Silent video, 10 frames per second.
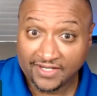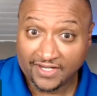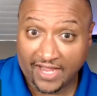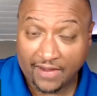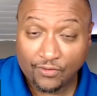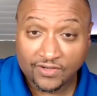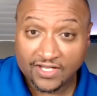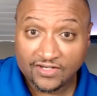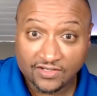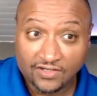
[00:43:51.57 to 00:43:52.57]
I won't
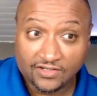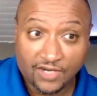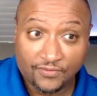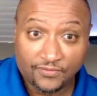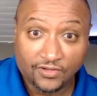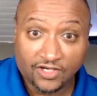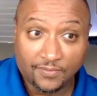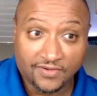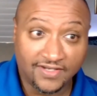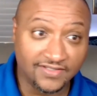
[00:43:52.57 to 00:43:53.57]
get a couple for a
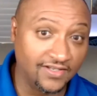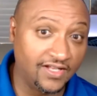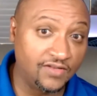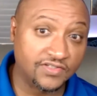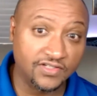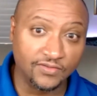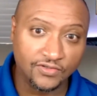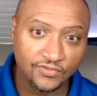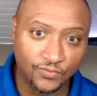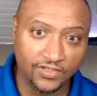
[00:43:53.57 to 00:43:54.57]
couple of days, and all of a sudden
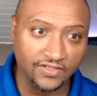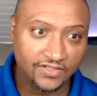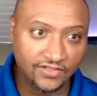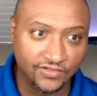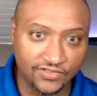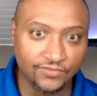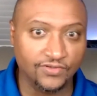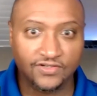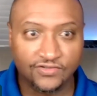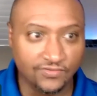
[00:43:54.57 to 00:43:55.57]
here's 1, and here's 2,
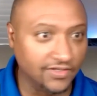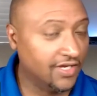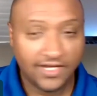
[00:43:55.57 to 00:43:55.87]
and here's 3.